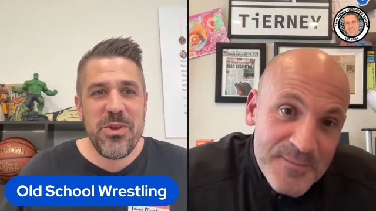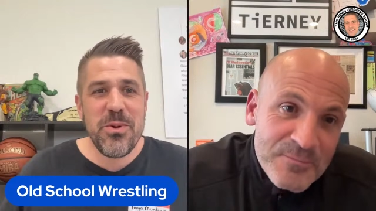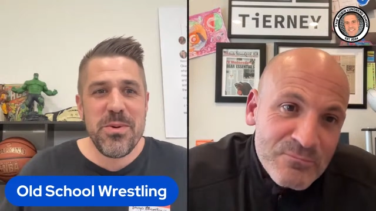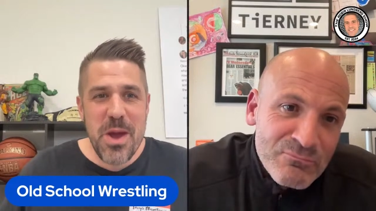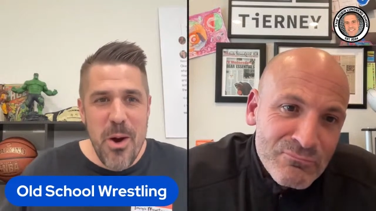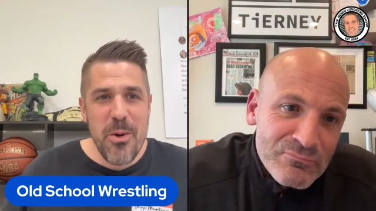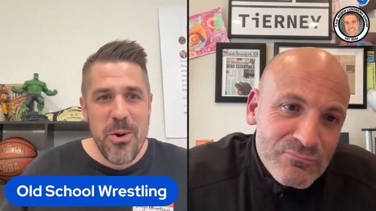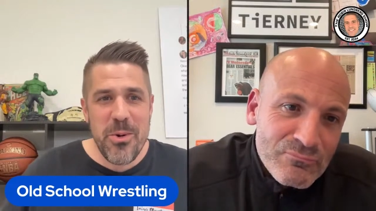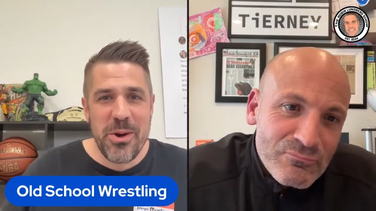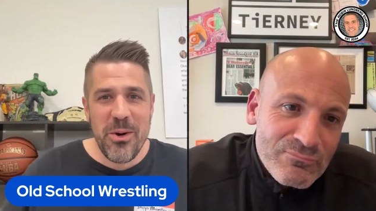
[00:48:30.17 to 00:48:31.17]
Speaker 1: you know
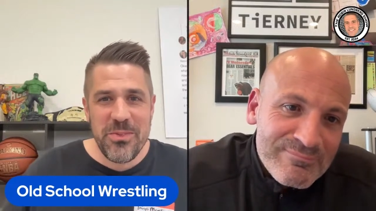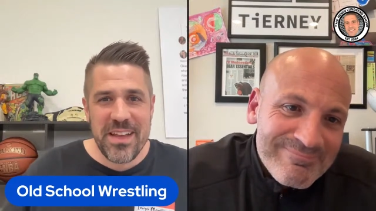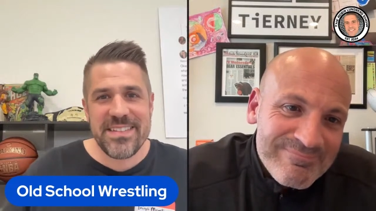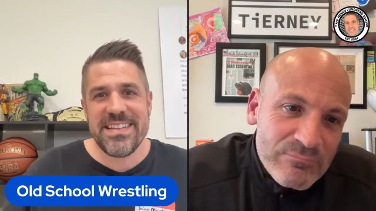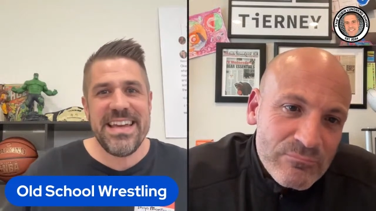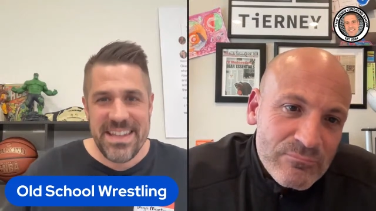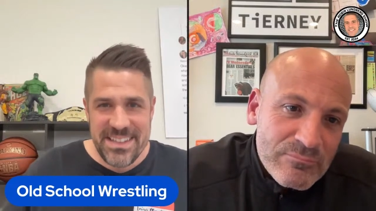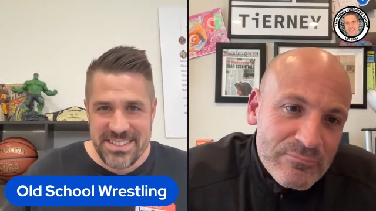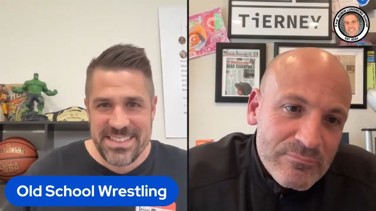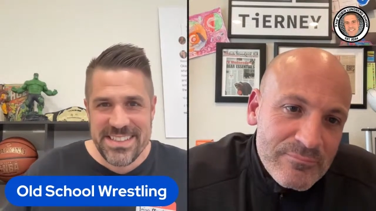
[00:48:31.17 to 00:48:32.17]
who Goldust
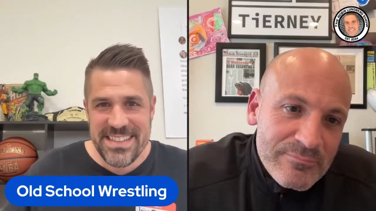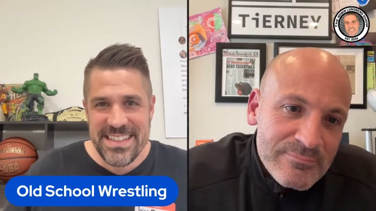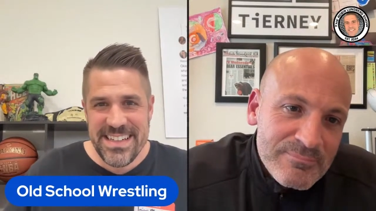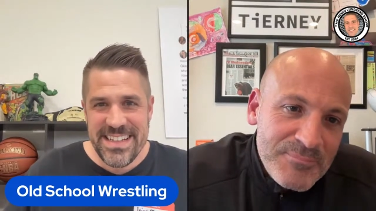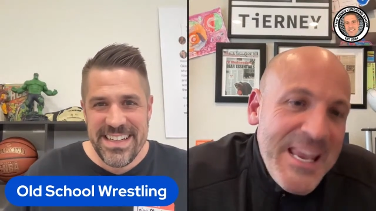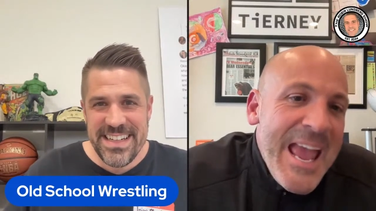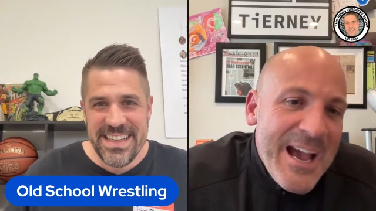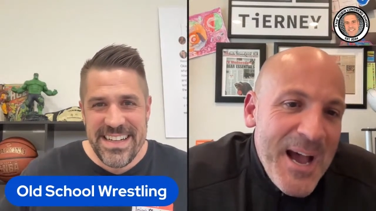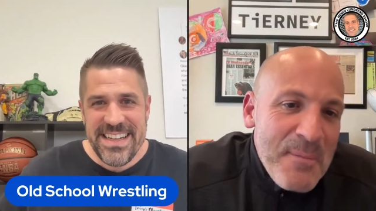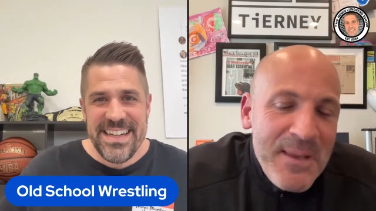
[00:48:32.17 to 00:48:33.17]
is? Yeah,
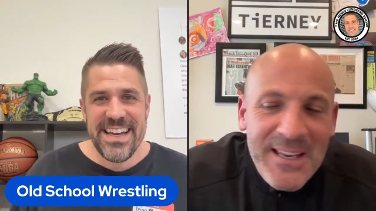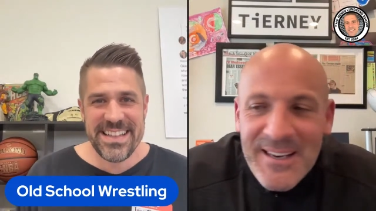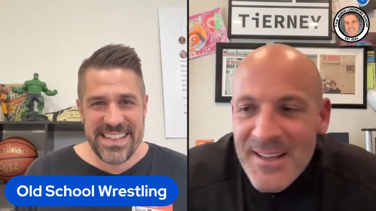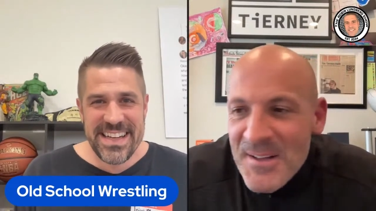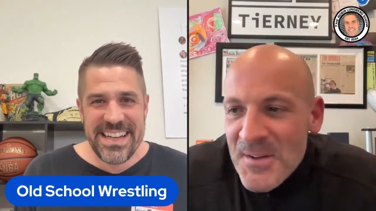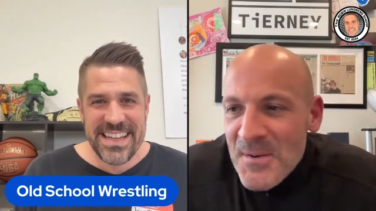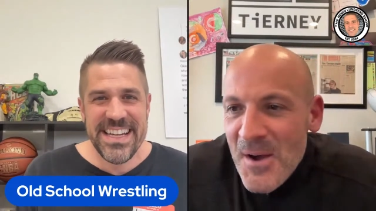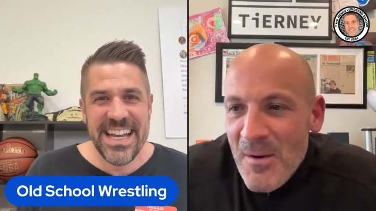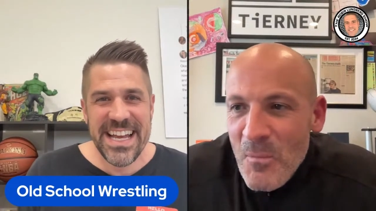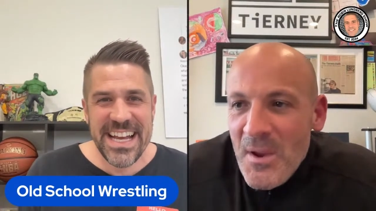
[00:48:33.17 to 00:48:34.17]
I mean,
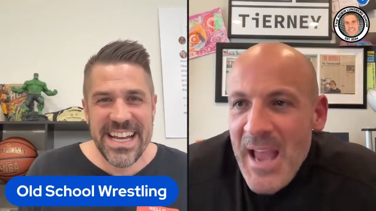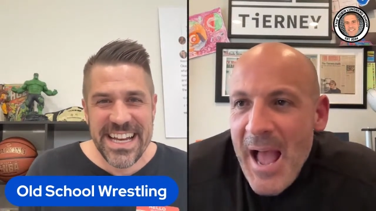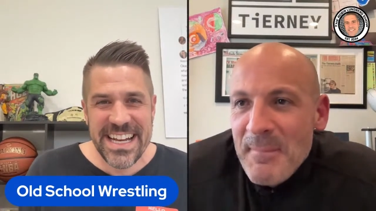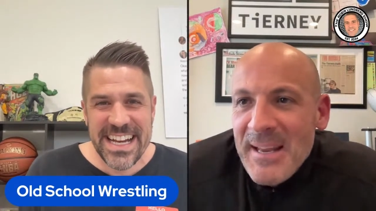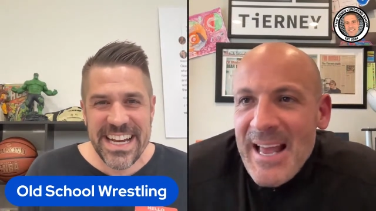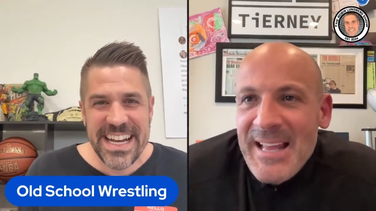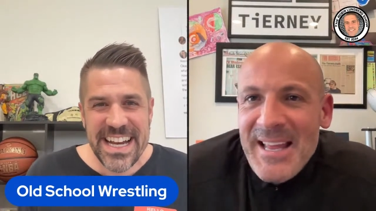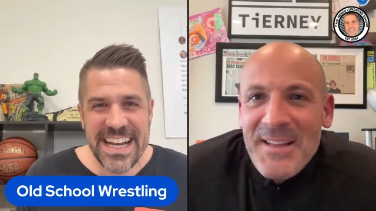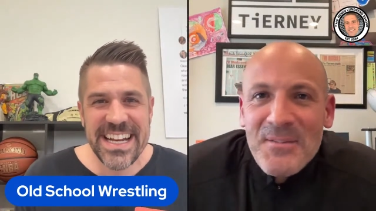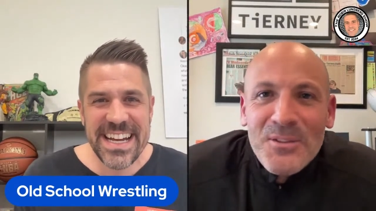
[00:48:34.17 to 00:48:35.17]
I mean,
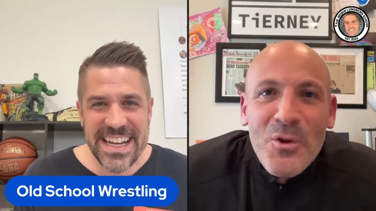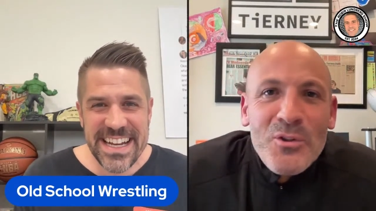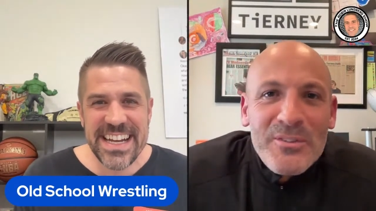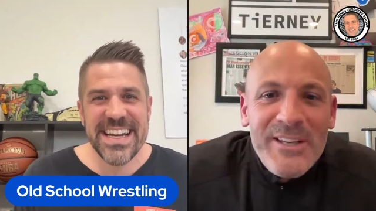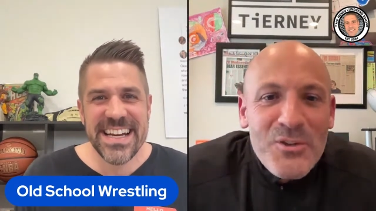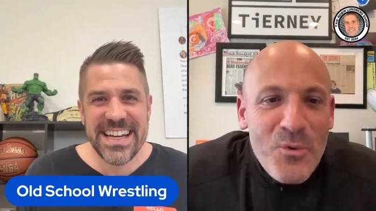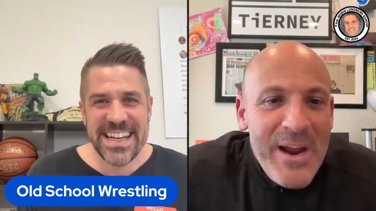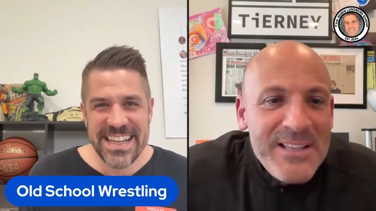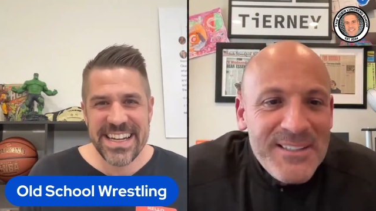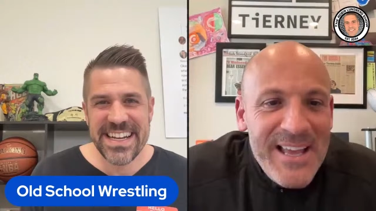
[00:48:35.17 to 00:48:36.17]
it, it, loosely
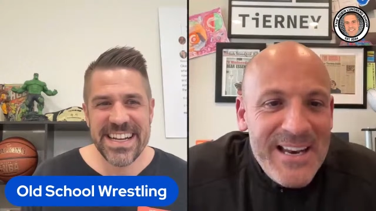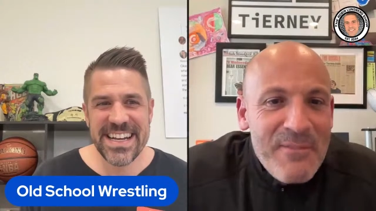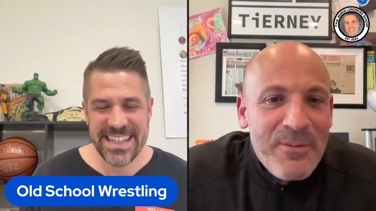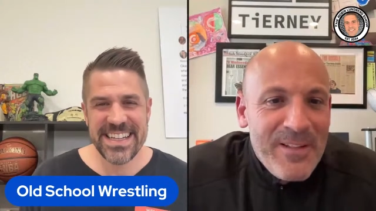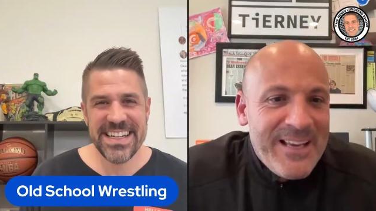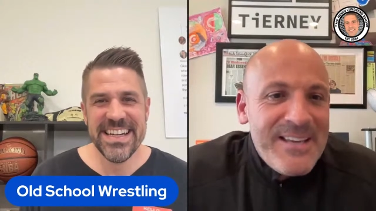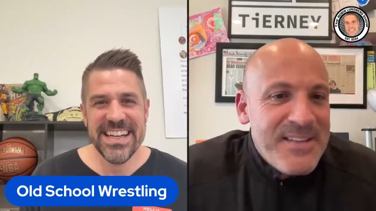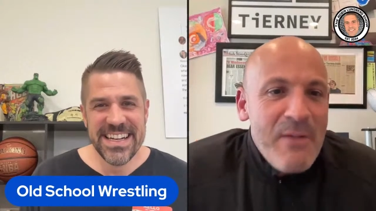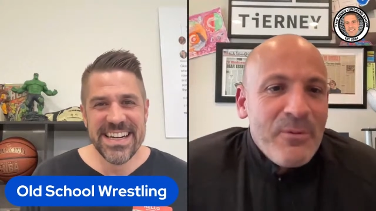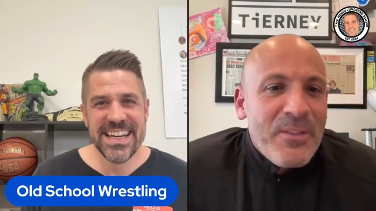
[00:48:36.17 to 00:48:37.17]
translated, I feel like he's
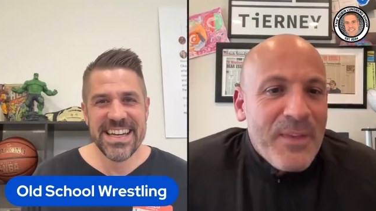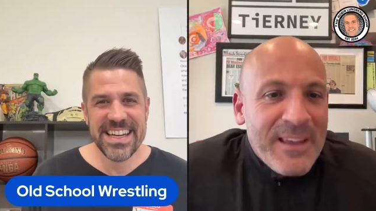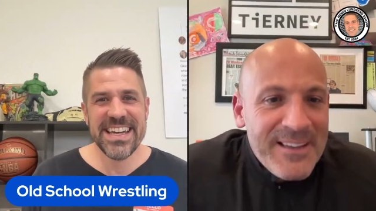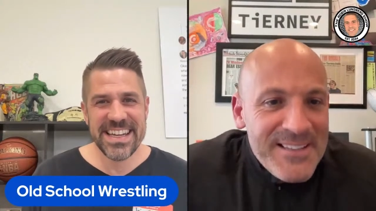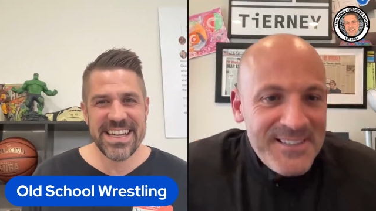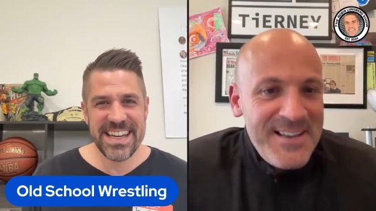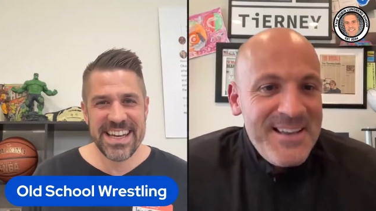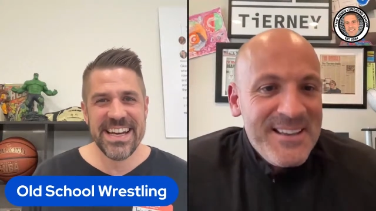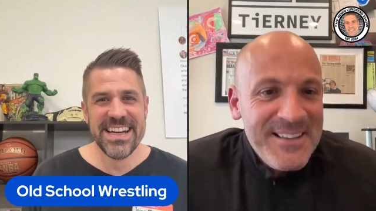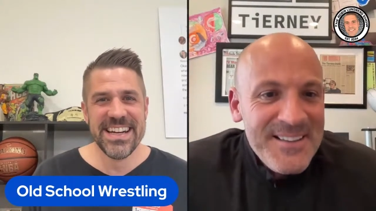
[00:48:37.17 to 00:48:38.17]
everything, isn't he?
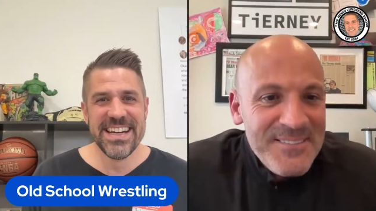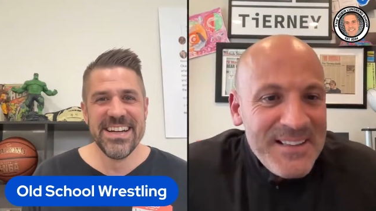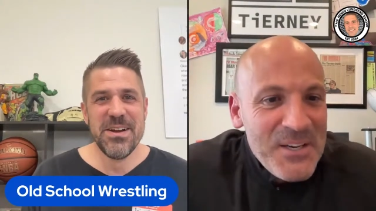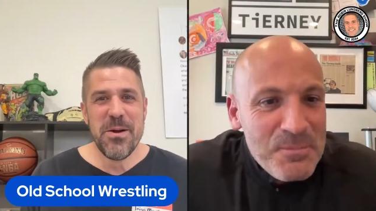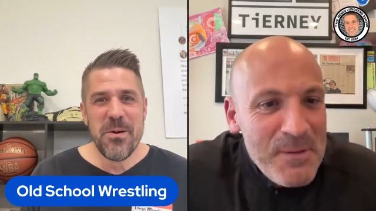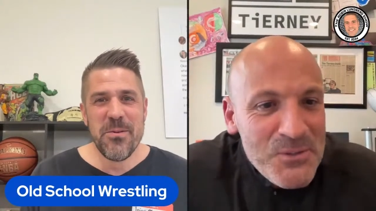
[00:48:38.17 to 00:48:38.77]
Like, there's been